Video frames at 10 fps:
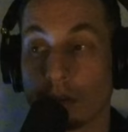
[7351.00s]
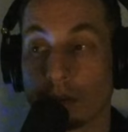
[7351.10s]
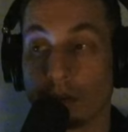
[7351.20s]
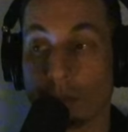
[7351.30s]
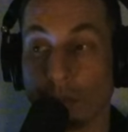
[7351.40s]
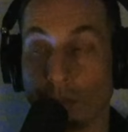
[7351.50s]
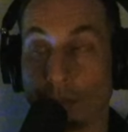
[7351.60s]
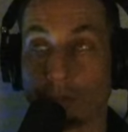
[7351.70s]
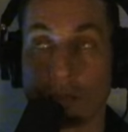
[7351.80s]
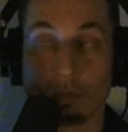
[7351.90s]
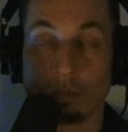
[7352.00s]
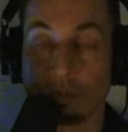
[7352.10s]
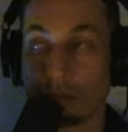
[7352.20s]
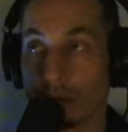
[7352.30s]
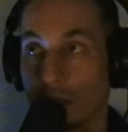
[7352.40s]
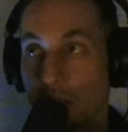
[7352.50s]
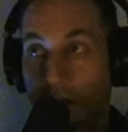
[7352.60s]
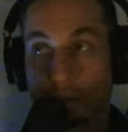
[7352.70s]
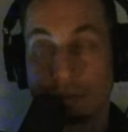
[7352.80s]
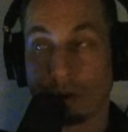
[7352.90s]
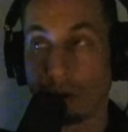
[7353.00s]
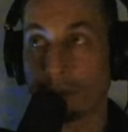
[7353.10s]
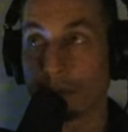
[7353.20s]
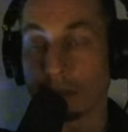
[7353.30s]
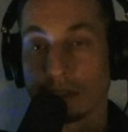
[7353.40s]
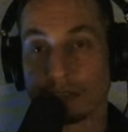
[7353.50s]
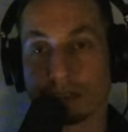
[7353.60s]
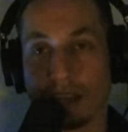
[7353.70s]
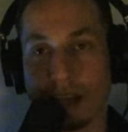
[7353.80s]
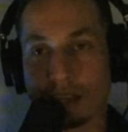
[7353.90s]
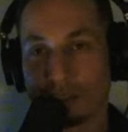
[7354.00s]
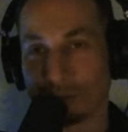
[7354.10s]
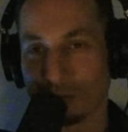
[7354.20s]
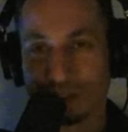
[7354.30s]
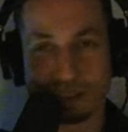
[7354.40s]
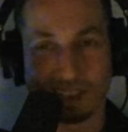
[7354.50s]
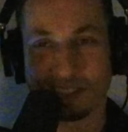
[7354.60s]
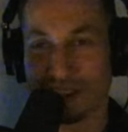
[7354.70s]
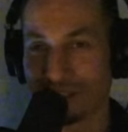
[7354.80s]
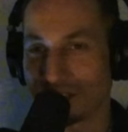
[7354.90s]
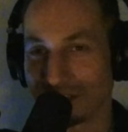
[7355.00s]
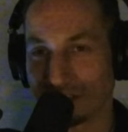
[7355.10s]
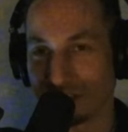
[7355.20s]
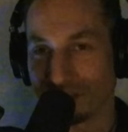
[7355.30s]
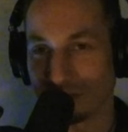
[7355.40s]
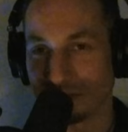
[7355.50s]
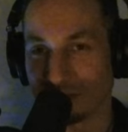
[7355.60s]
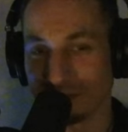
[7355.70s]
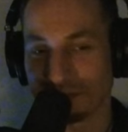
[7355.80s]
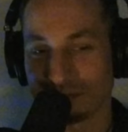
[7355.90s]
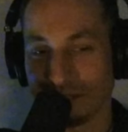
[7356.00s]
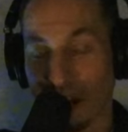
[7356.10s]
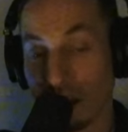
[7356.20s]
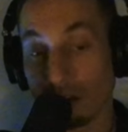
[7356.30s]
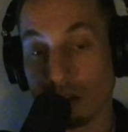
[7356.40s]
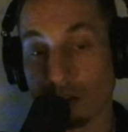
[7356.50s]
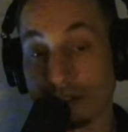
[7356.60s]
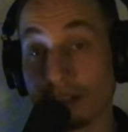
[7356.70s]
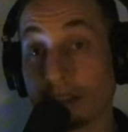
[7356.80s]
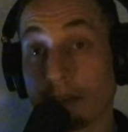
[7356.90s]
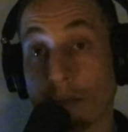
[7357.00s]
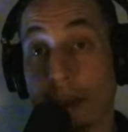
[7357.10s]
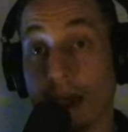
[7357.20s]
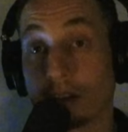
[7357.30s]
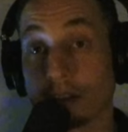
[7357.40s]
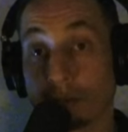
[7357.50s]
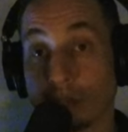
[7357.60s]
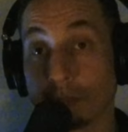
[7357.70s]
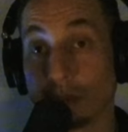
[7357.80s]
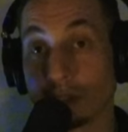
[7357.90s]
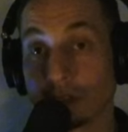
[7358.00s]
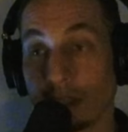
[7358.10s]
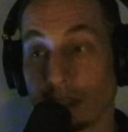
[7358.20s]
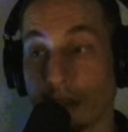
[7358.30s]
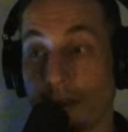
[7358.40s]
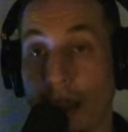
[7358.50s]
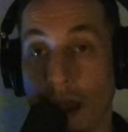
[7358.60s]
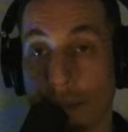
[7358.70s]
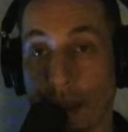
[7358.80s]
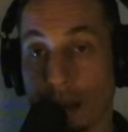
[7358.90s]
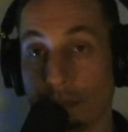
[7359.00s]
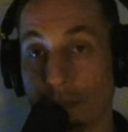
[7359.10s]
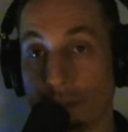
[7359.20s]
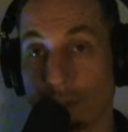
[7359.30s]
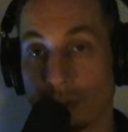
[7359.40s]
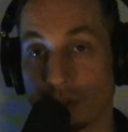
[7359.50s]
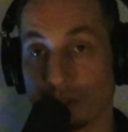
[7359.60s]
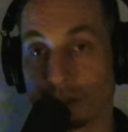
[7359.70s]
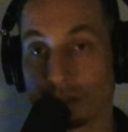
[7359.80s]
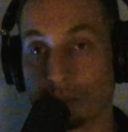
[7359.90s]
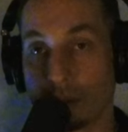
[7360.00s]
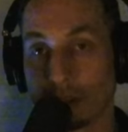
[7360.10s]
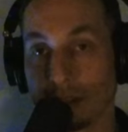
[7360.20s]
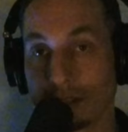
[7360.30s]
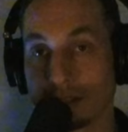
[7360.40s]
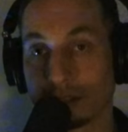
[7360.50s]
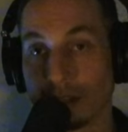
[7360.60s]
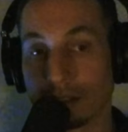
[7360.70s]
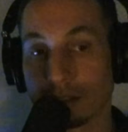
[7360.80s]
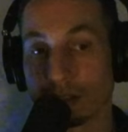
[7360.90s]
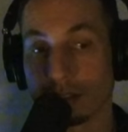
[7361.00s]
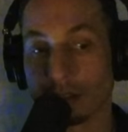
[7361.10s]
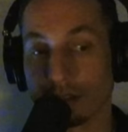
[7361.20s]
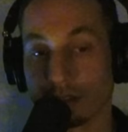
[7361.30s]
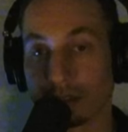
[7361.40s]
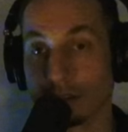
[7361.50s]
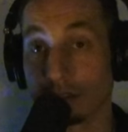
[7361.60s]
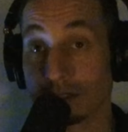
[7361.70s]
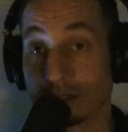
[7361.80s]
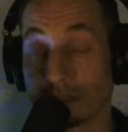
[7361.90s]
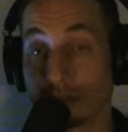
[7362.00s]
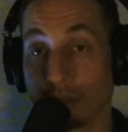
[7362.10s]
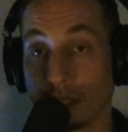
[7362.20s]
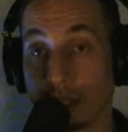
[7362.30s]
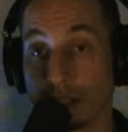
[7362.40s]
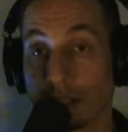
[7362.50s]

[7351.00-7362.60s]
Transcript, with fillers: m- yeah, hopefully science will start to. I don't know. It doesn't even matter to me personally. Like I've had my personal experience that is convincing to me.